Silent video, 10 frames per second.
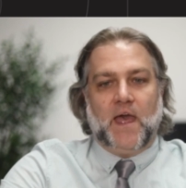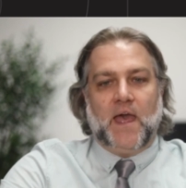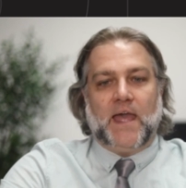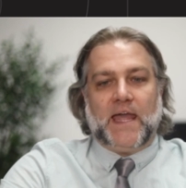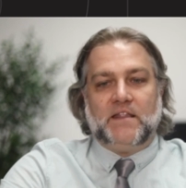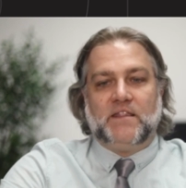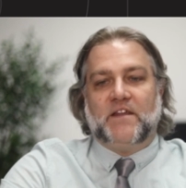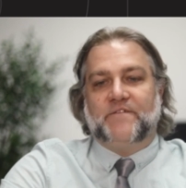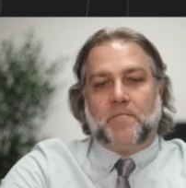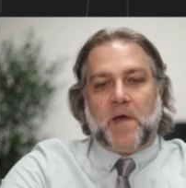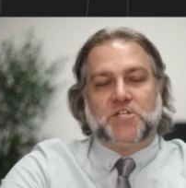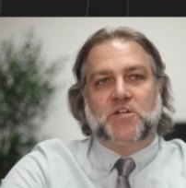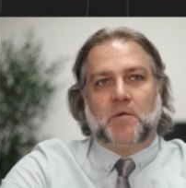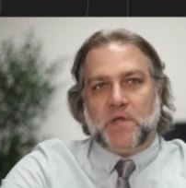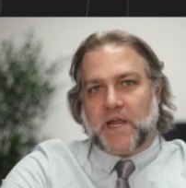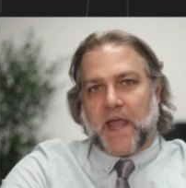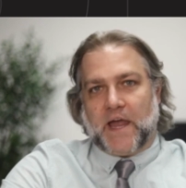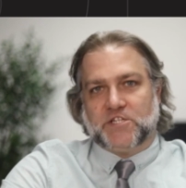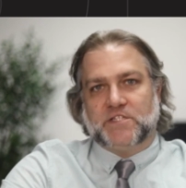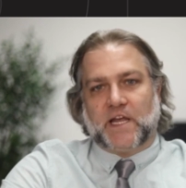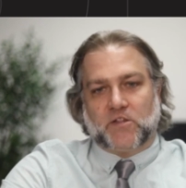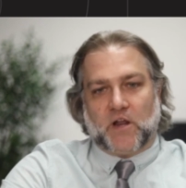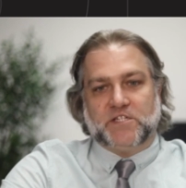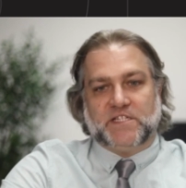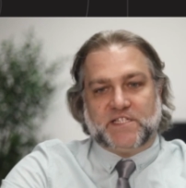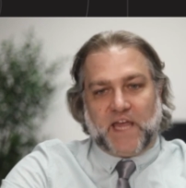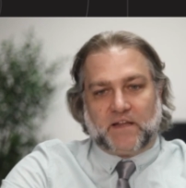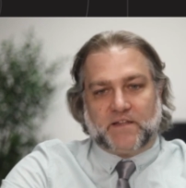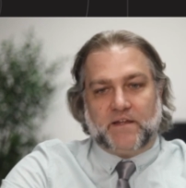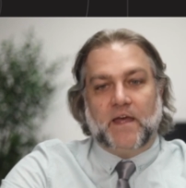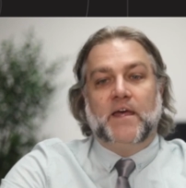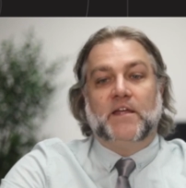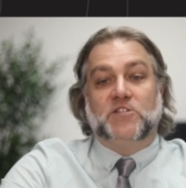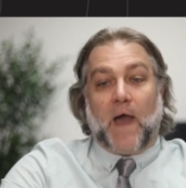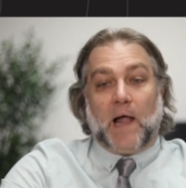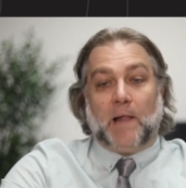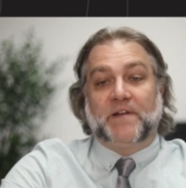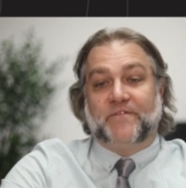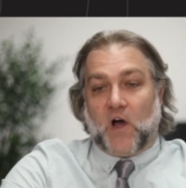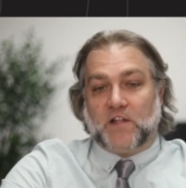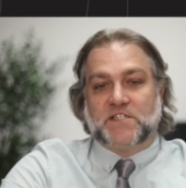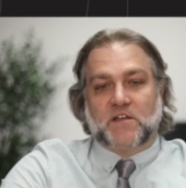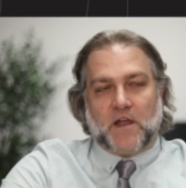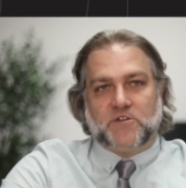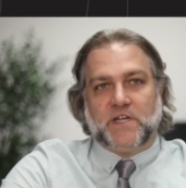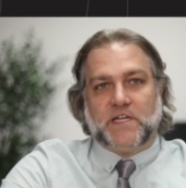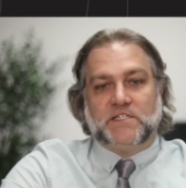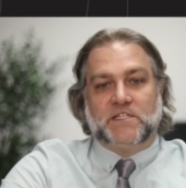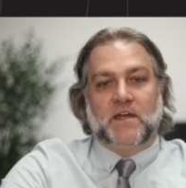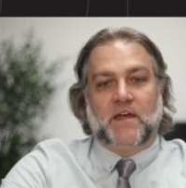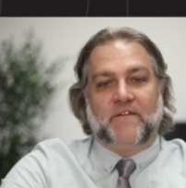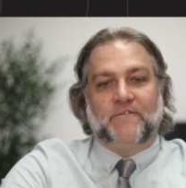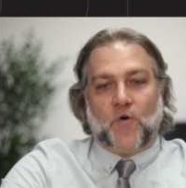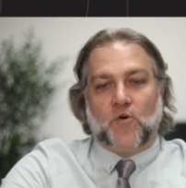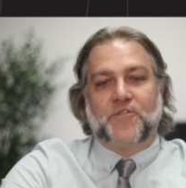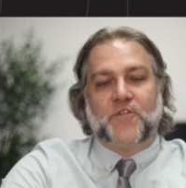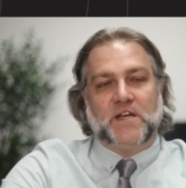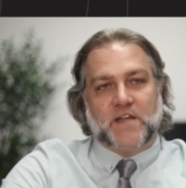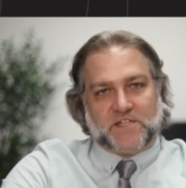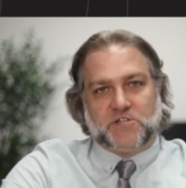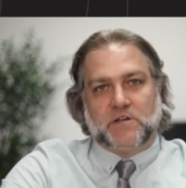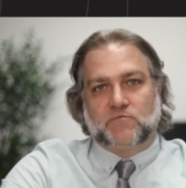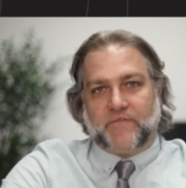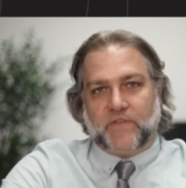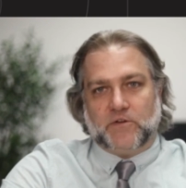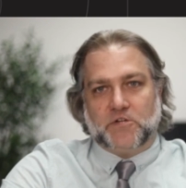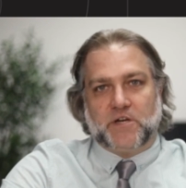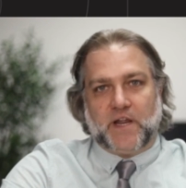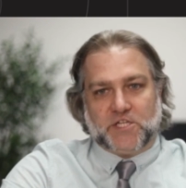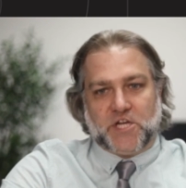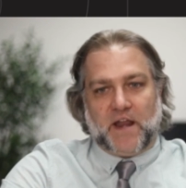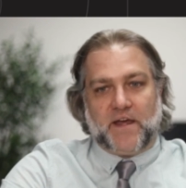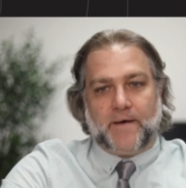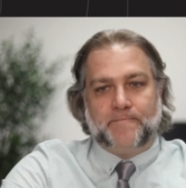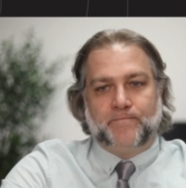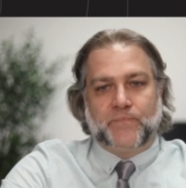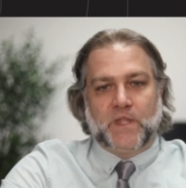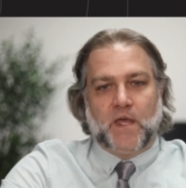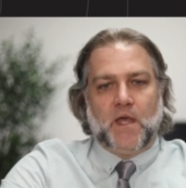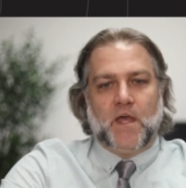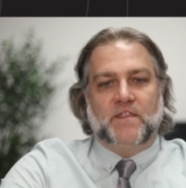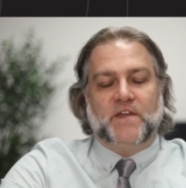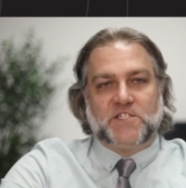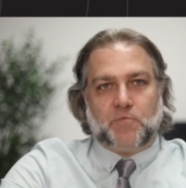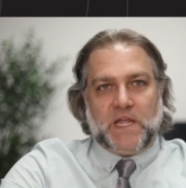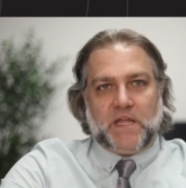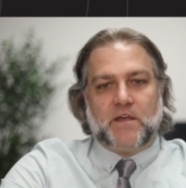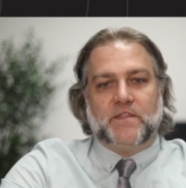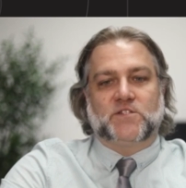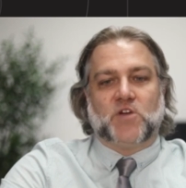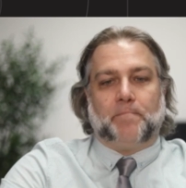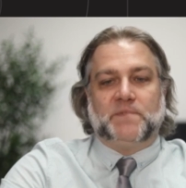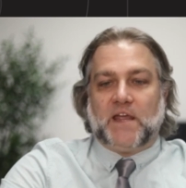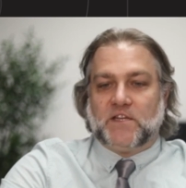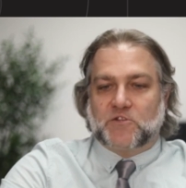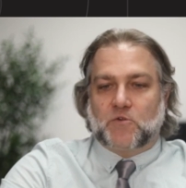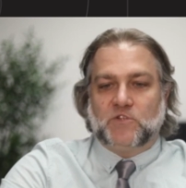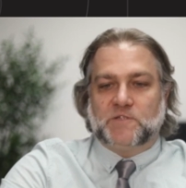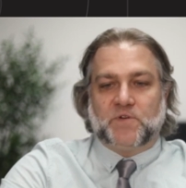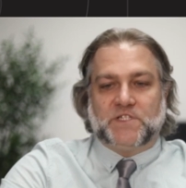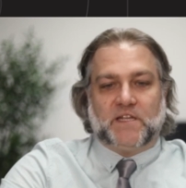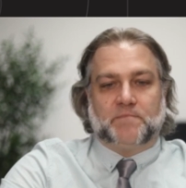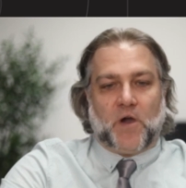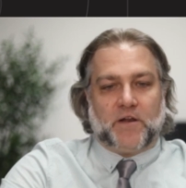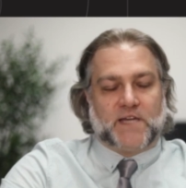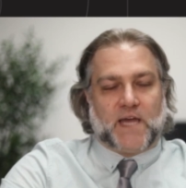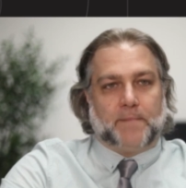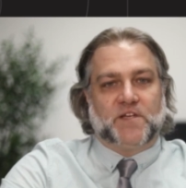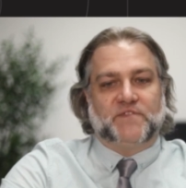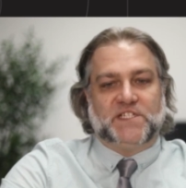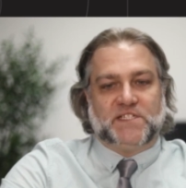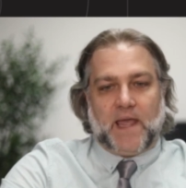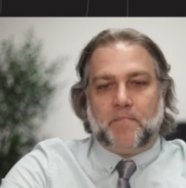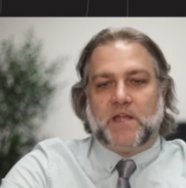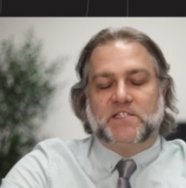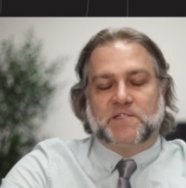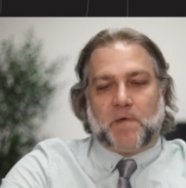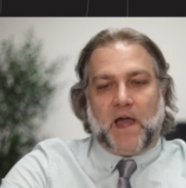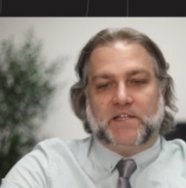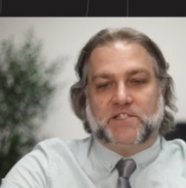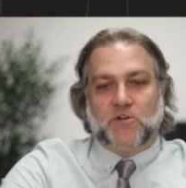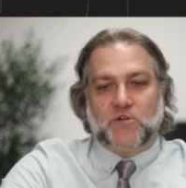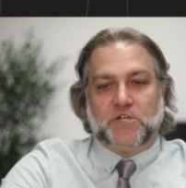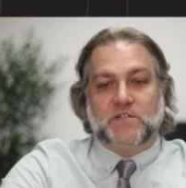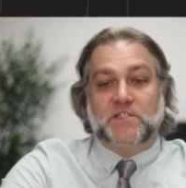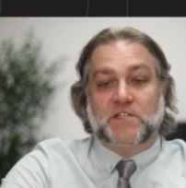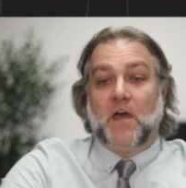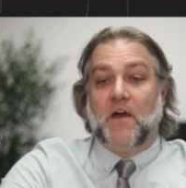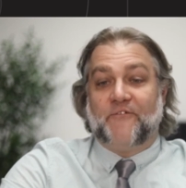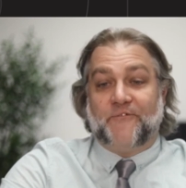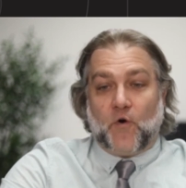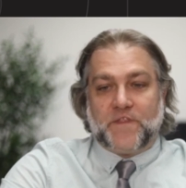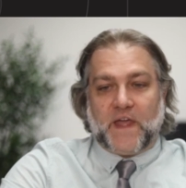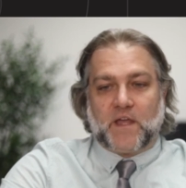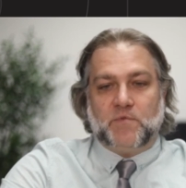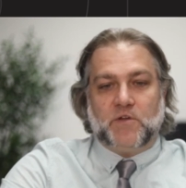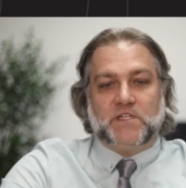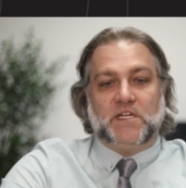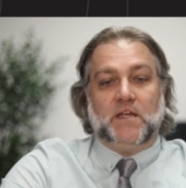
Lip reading: in the information communication technology sector to help advance the country's fourth industrial revolution agenda. This week, the top 10 schools presented prototypes of STEM-inspired solutions for their community